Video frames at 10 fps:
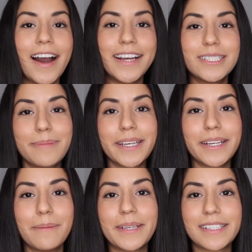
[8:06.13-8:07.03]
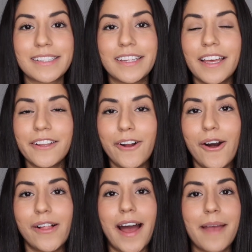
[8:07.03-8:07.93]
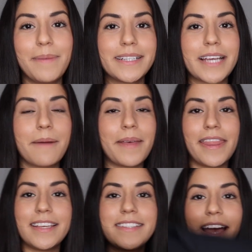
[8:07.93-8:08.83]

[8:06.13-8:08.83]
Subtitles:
I had to pick it up because in the other haul I picked up this